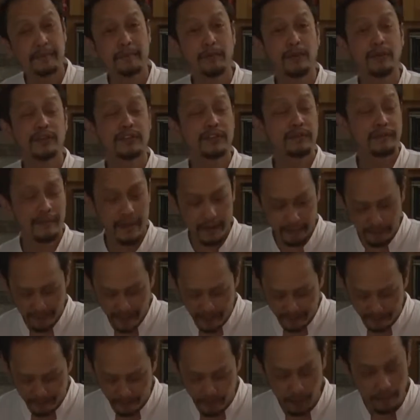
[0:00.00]
most of them
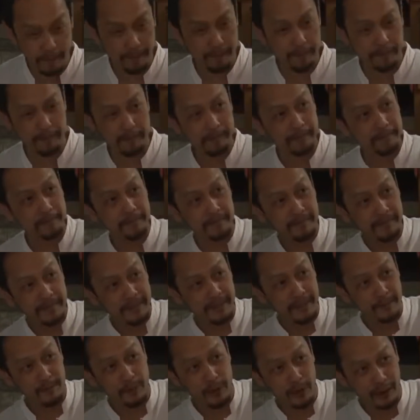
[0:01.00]
they're from
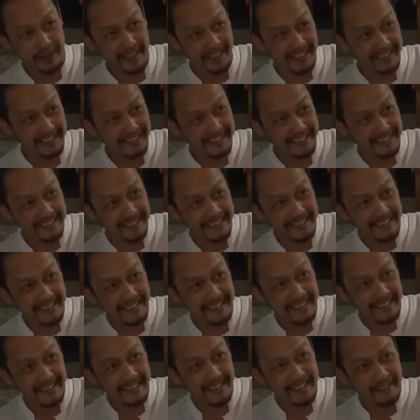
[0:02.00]
the border,
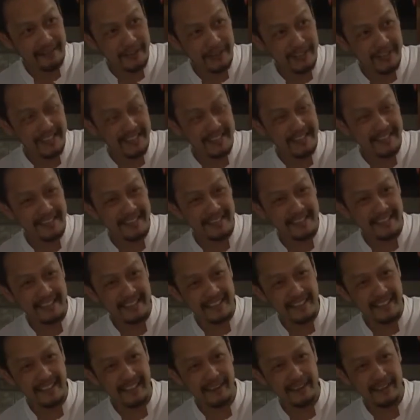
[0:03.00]
which is
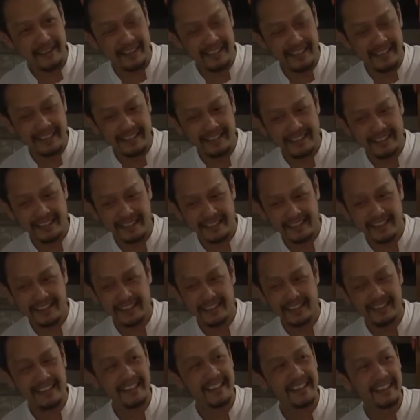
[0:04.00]

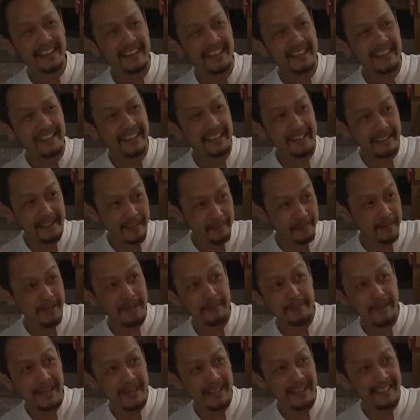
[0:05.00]
the
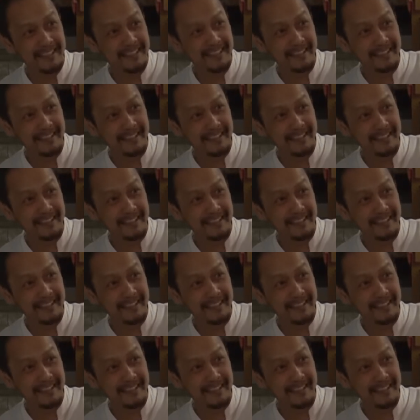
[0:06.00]
Burma,